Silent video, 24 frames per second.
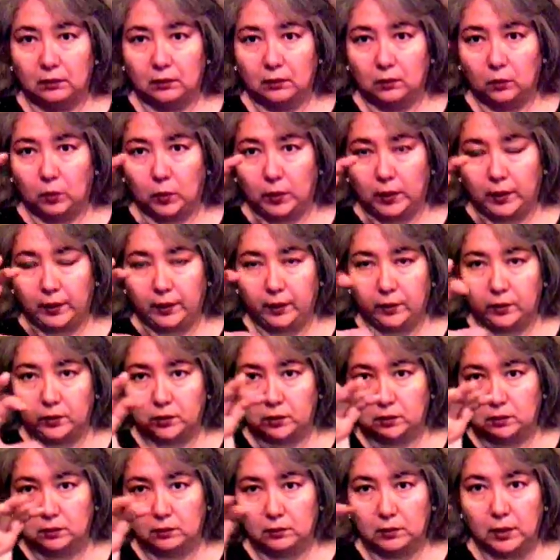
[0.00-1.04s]
one of those
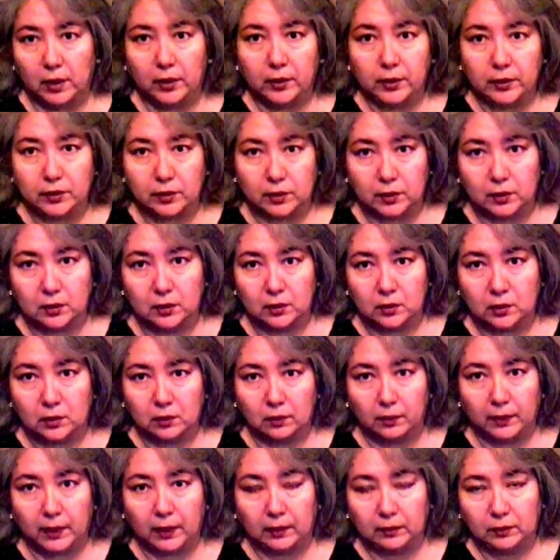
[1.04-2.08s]
notices
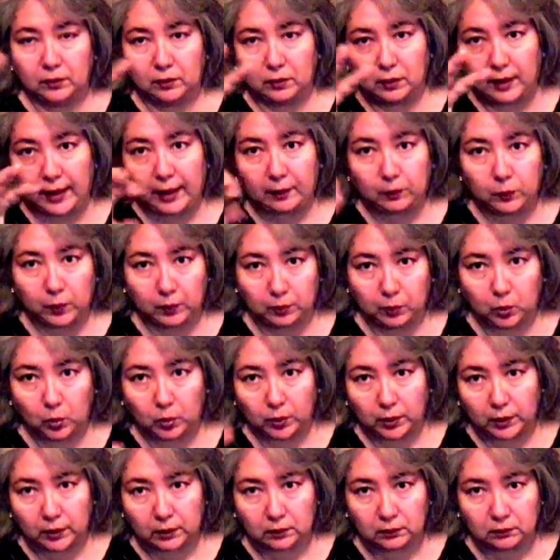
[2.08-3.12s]
about your lab
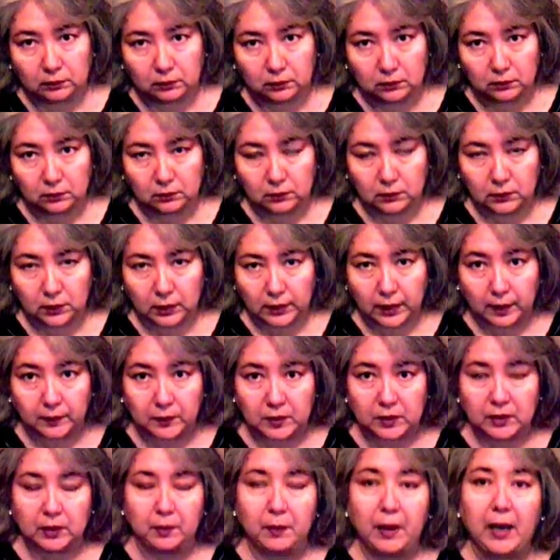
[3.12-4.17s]
report comes
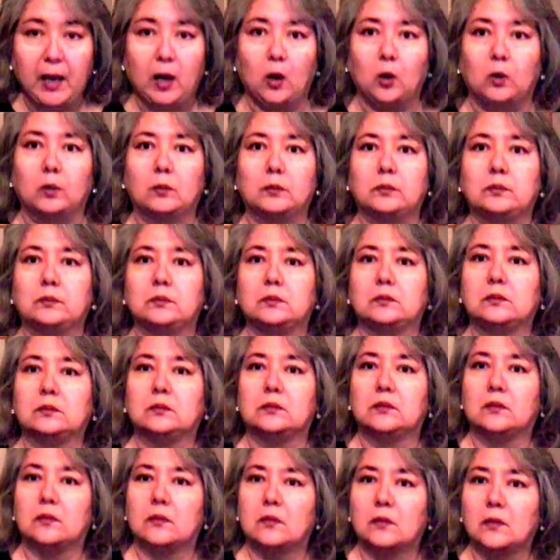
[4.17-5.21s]
in the mail.
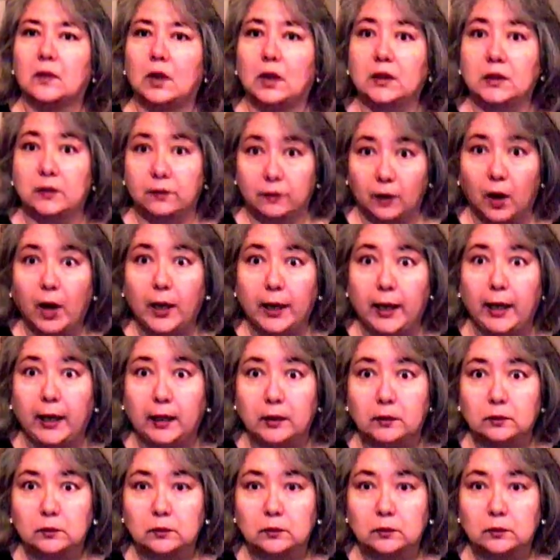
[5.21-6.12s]
It's a Friday.